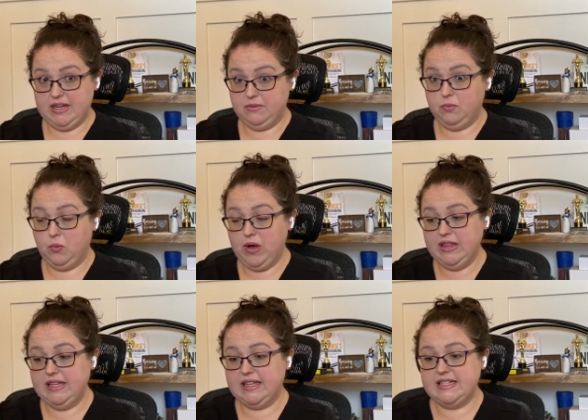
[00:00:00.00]
And one
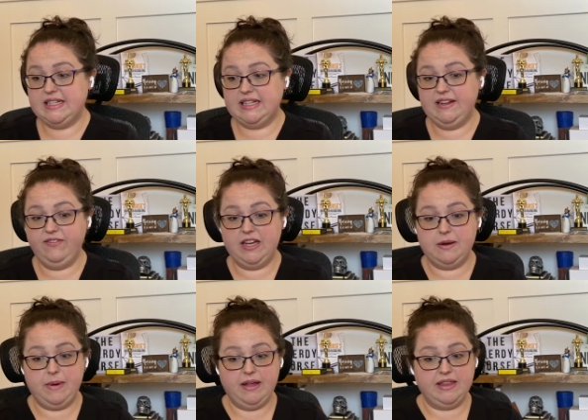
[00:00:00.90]
thing that's
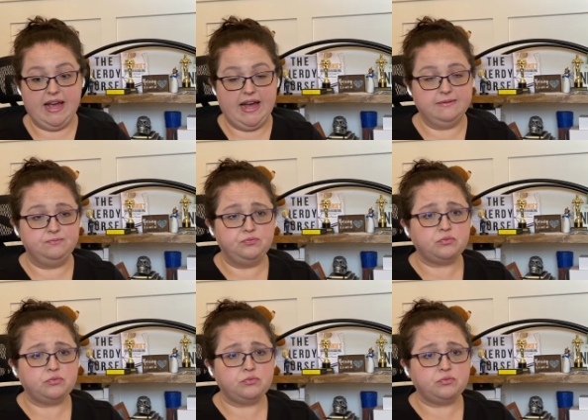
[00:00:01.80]
significant about that